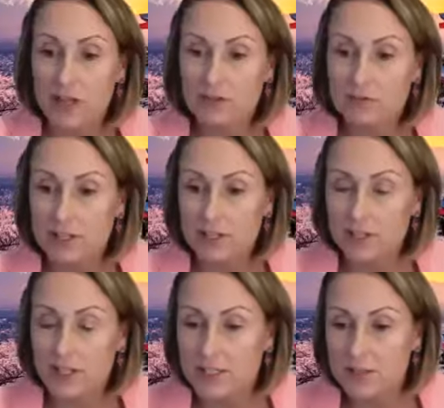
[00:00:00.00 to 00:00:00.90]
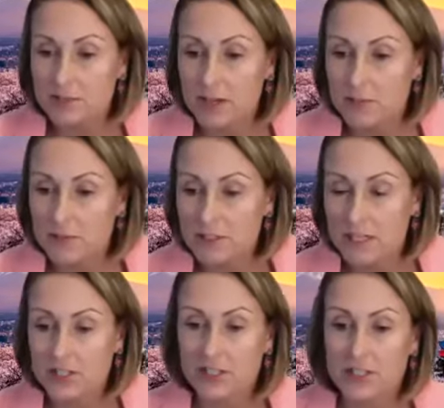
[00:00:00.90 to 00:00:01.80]
and Rachel has a
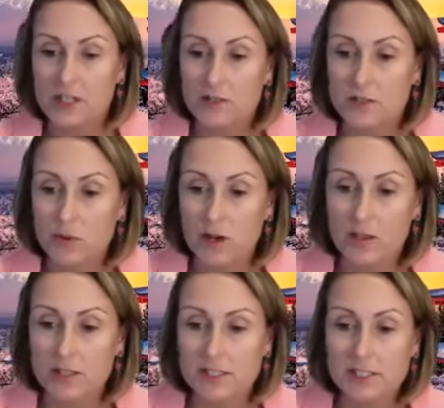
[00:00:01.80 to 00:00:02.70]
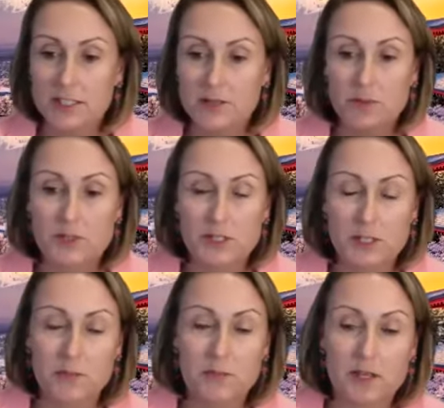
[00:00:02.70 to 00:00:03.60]
recommendation here as well. The Tea
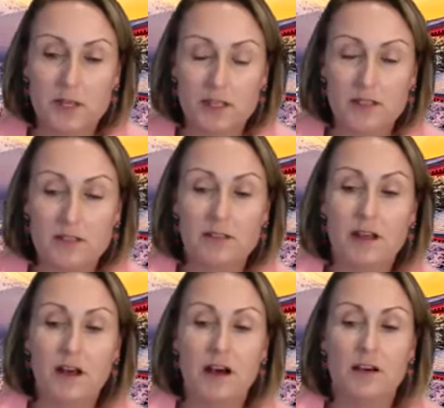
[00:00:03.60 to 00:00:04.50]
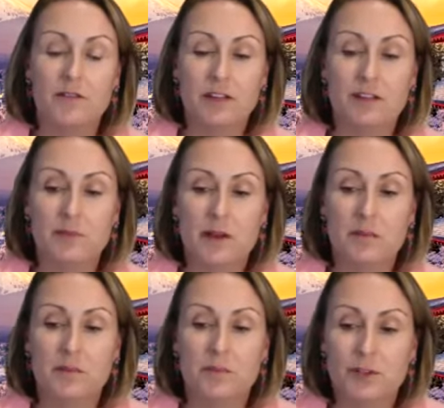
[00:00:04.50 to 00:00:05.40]
Museum in, forgive my
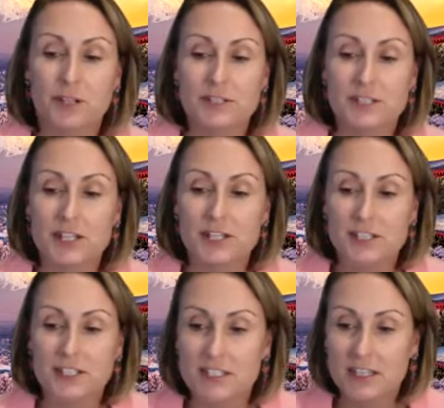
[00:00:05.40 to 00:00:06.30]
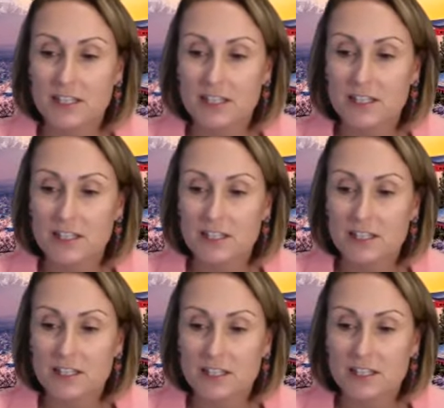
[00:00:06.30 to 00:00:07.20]
pronunciation,
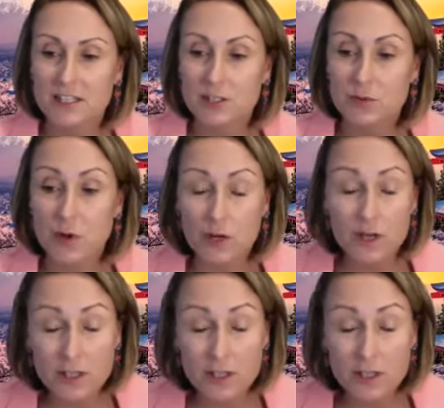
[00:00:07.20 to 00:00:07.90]
Shizuoka?